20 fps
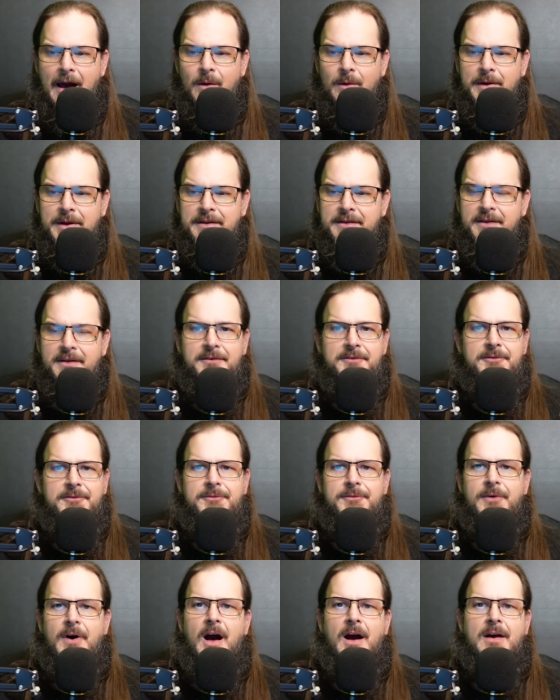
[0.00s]
in the
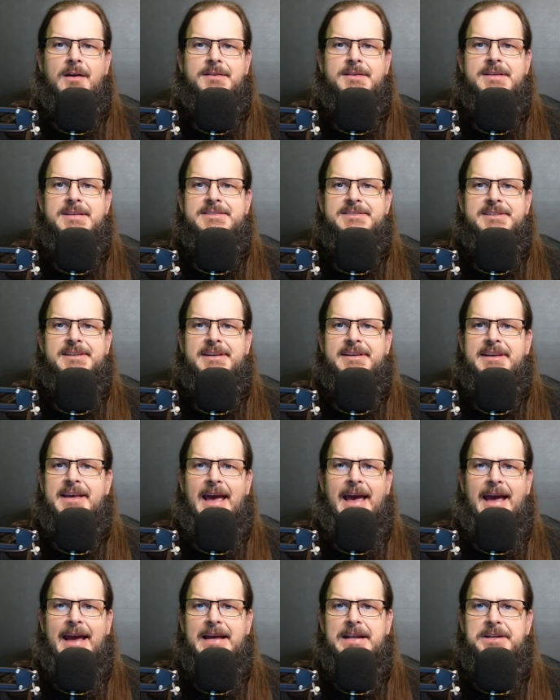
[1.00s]
fuck does a
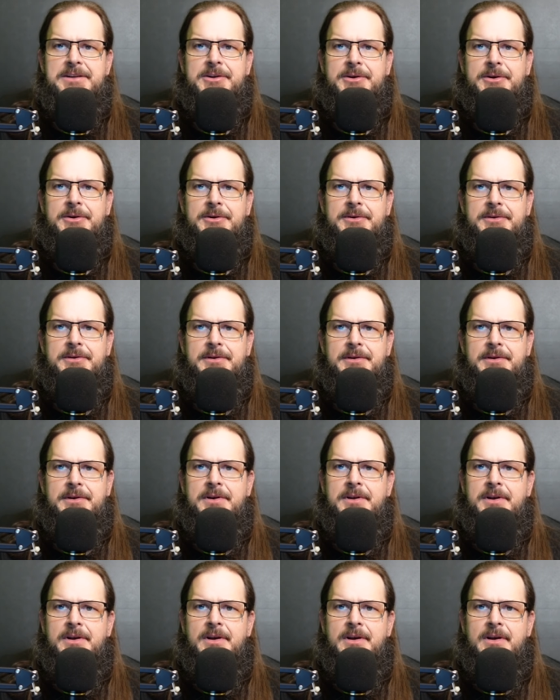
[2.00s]
candle
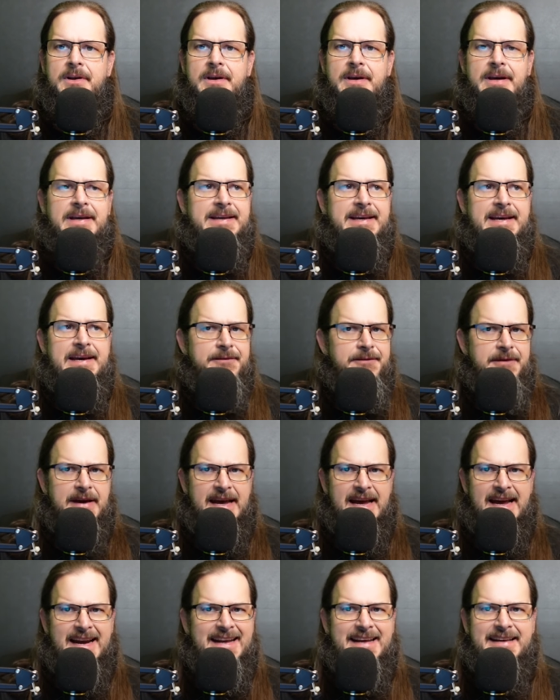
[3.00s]
give
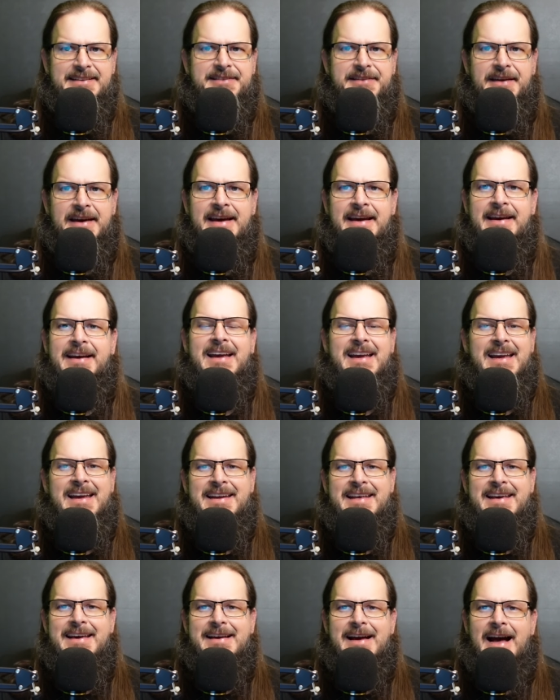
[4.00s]
anything
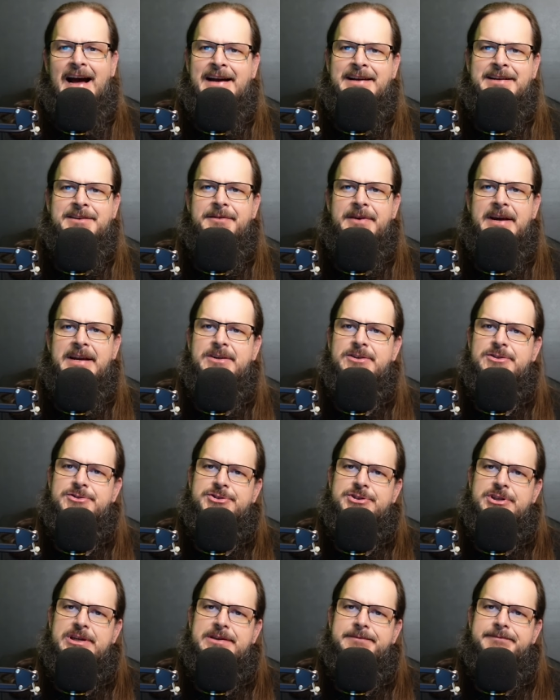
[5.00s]
any kind of
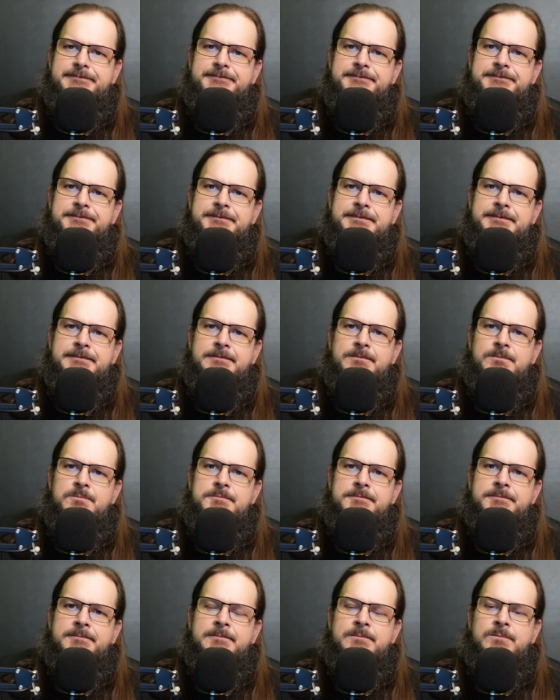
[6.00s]
energy?
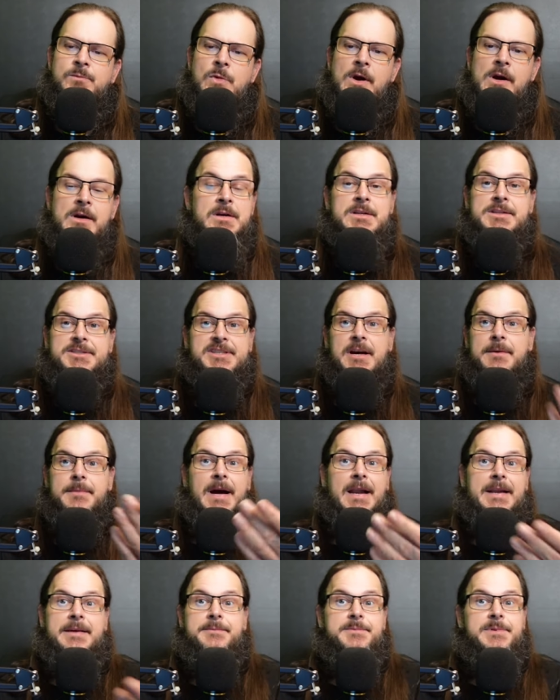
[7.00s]

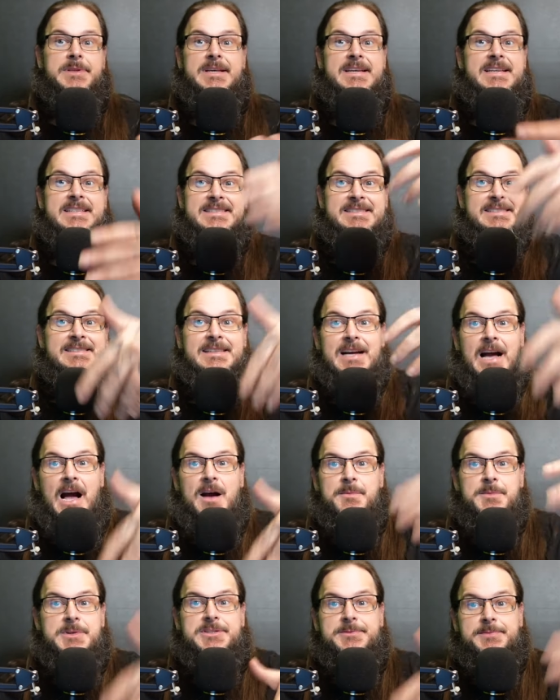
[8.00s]
Somebody please, in the
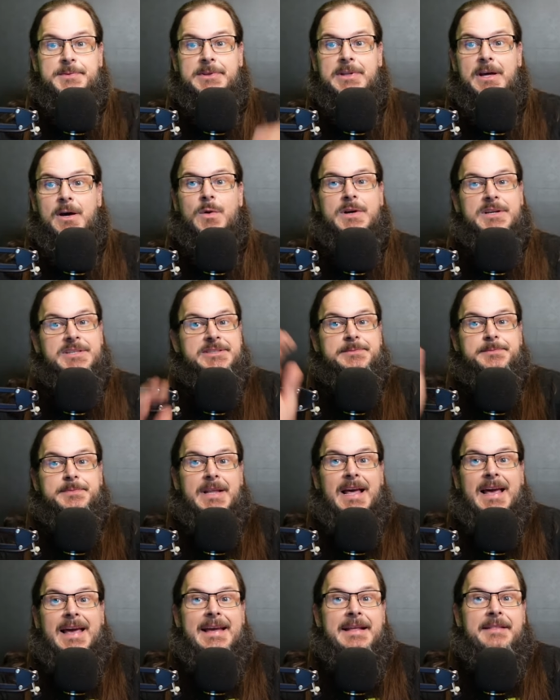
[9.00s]
comments below,
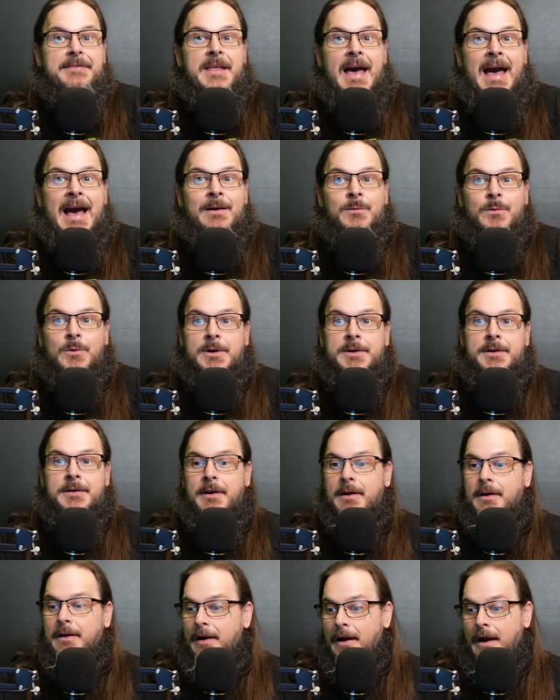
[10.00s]
explain that one.
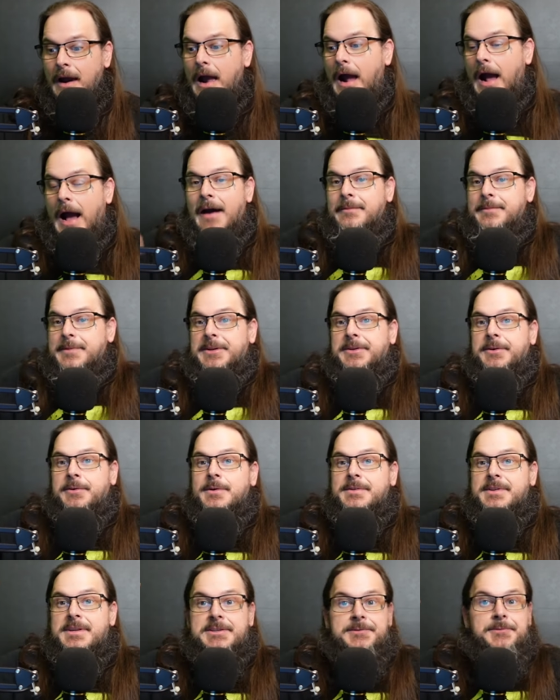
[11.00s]
I've been doing
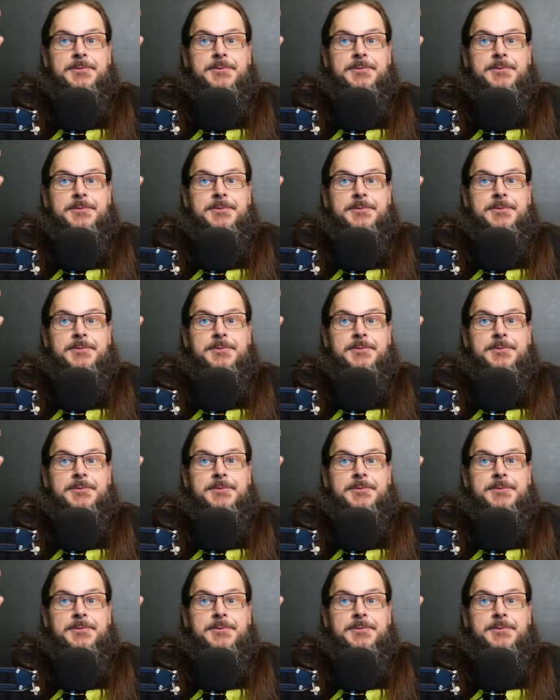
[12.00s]
this for a